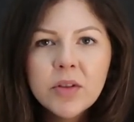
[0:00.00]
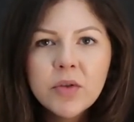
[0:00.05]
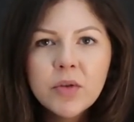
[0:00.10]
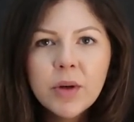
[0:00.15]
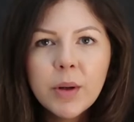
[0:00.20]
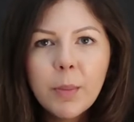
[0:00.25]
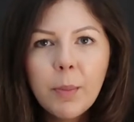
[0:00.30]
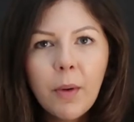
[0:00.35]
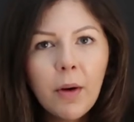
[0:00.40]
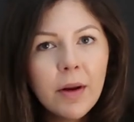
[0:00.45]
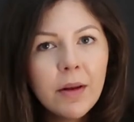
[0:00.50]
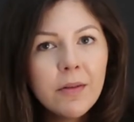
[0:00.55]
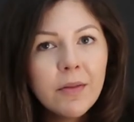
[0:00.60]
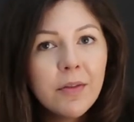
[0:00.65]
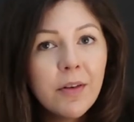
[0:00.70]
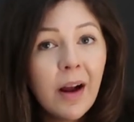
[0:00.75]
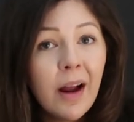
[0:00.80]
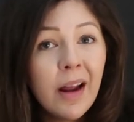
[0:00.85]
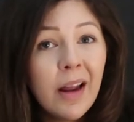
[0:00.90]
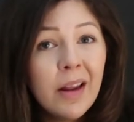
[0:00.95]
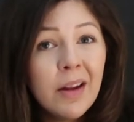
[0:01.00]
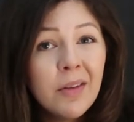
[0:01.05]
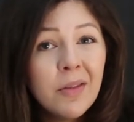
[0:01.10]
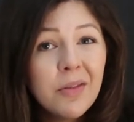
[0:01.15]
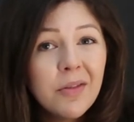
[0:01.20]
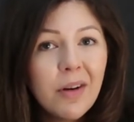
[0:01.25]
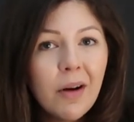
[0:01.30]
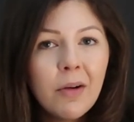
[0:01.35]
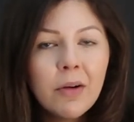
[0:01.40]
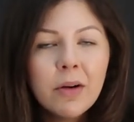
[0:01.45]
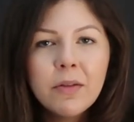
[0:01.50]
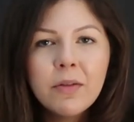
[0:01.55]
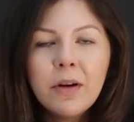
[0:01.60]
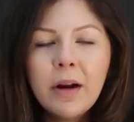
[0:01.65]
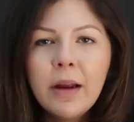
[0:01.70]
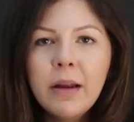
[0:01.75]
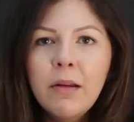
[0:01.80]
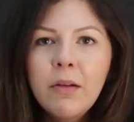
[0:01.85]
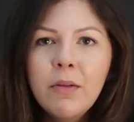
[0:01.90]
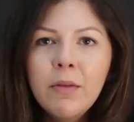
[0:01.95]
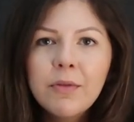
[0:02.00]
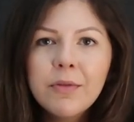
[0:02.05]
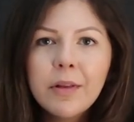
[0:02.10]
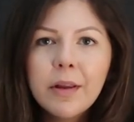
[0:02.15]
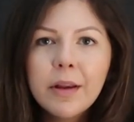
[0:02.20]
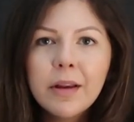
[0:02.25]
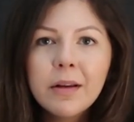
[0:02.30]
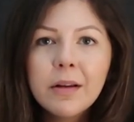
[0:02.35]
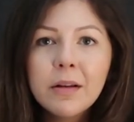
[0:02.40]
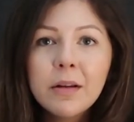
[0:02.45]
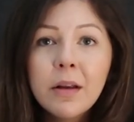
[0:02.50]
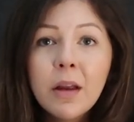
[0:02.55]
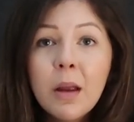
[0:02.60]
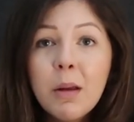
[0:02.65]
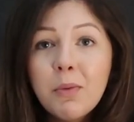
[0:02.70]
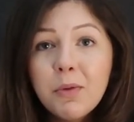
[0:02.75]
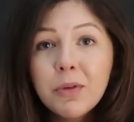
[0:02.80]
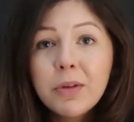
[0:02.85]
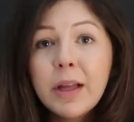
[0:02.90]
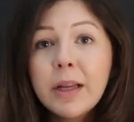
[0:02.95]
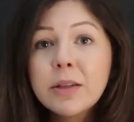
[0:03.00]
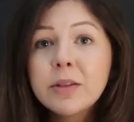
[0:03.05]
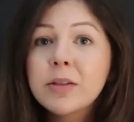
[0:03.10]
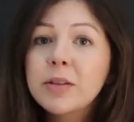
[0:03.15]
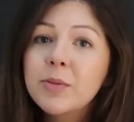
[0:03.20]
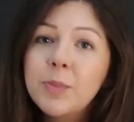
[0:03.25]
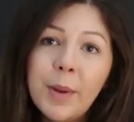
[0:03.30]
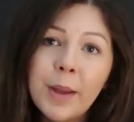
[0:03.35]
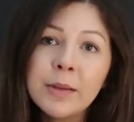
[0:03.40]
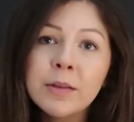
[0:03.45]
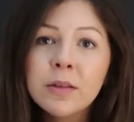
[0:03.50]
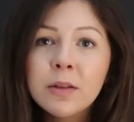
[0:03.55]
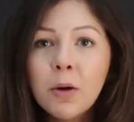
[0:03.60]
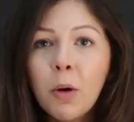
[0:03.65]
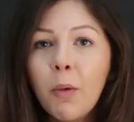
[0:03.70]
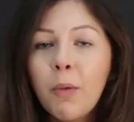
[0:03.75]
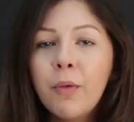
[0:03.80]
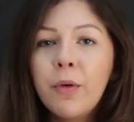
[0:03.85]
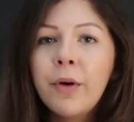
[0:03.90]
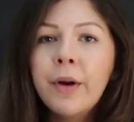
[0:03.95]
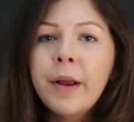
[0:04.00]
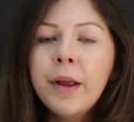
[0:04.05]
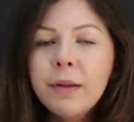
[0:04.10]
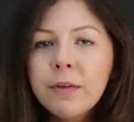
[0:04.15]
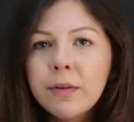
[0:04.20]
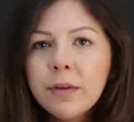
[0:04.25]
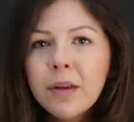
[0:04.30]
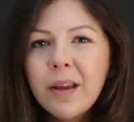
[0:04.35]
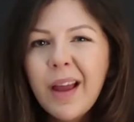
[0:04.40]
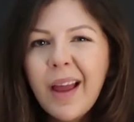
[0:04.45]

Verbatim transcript: 3.5 out of 5 like if you like suspense go for it